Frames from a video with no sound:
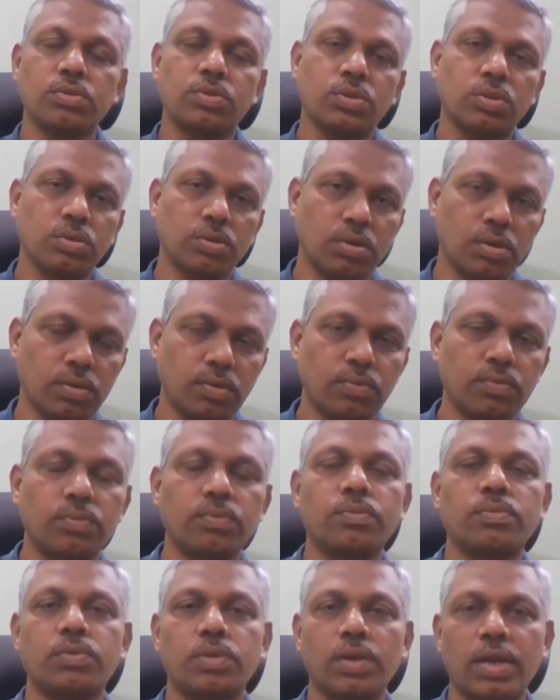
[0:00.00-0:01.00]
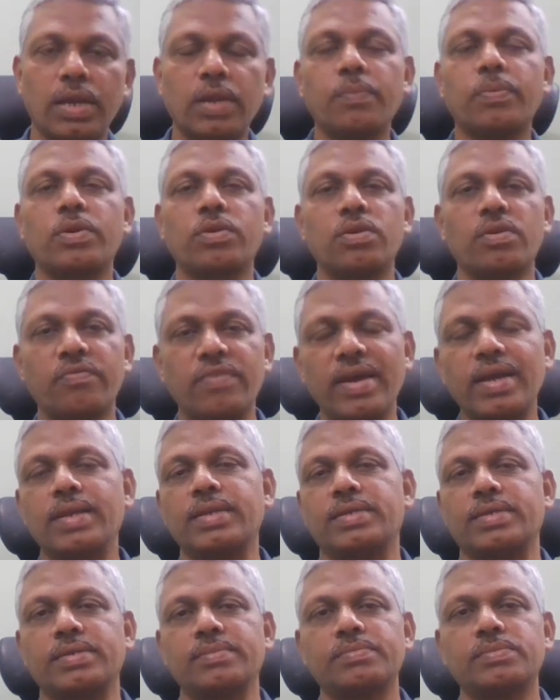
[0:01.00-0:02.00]
at a particular
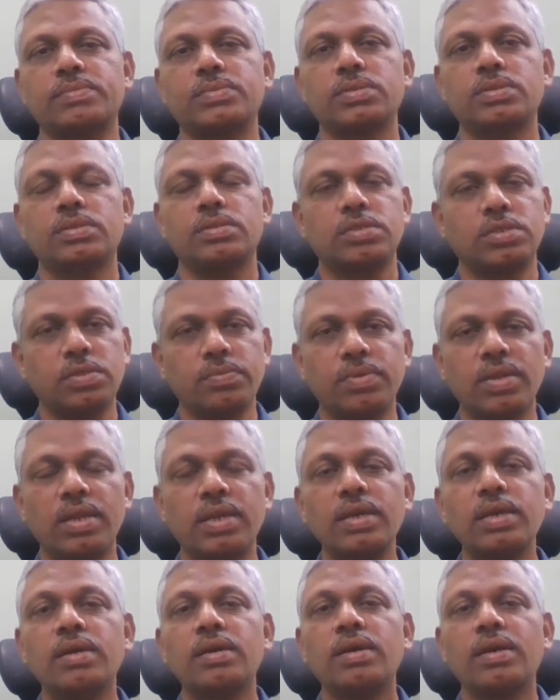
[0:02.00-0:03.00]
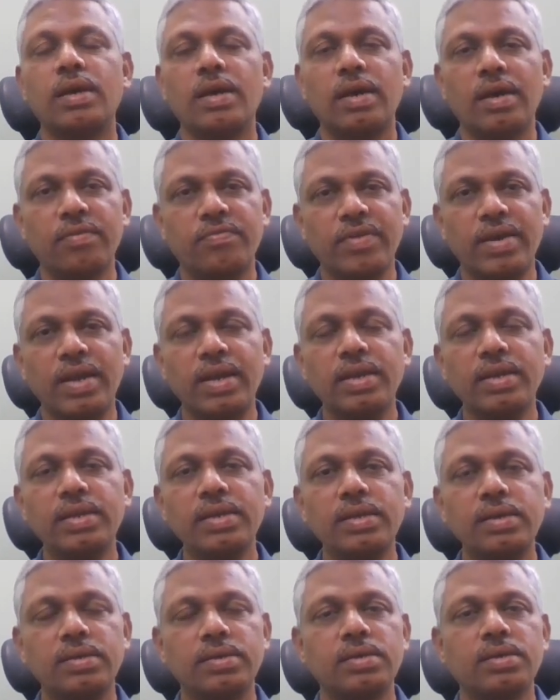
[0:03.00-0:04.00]
faculty. Similarly, a
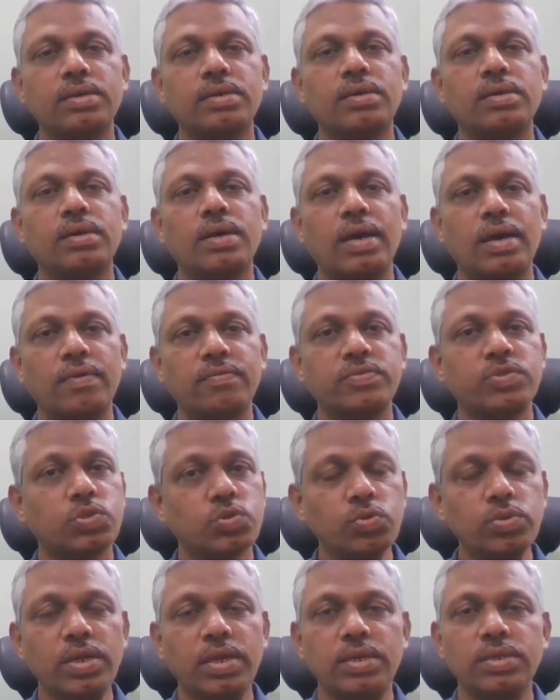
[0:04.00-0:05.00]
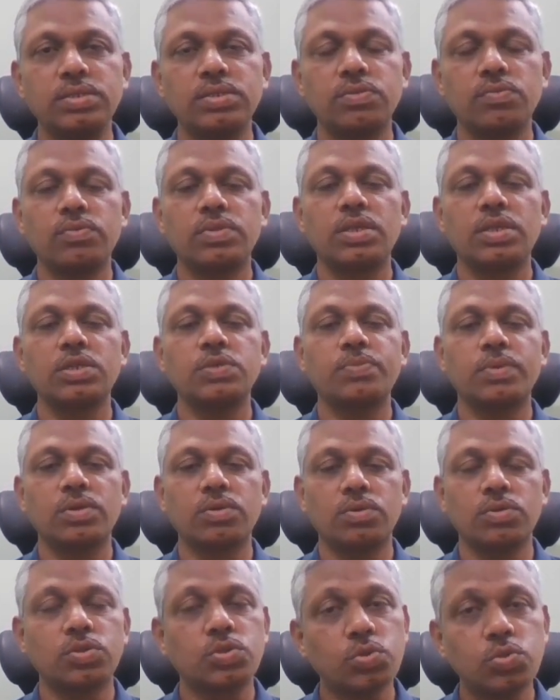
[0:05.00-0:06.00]
faculty have students with respect
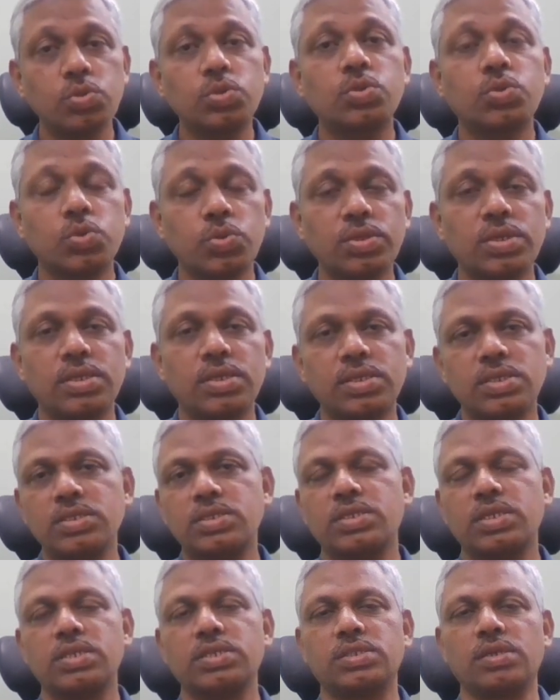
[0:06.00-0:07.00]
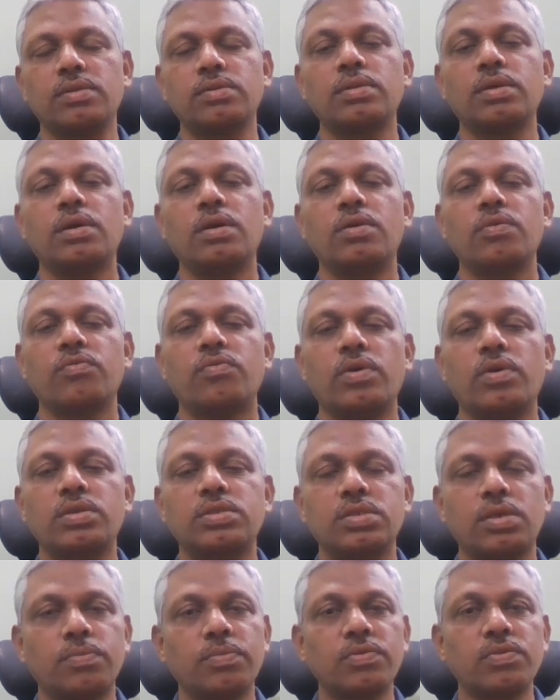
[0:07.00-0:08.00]
to through the registration for
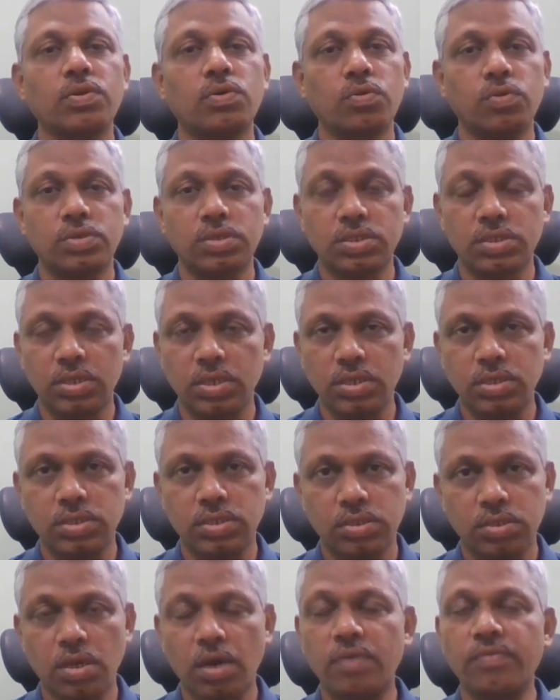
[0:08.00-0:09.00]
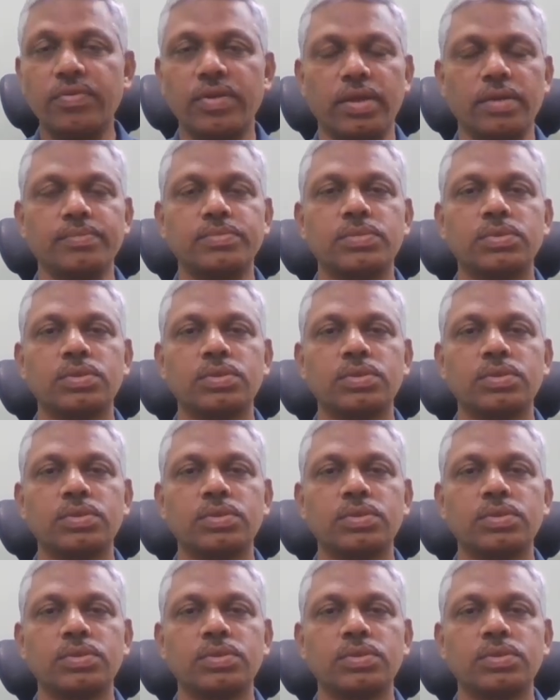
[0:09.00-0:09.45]
some of the courses he is offering.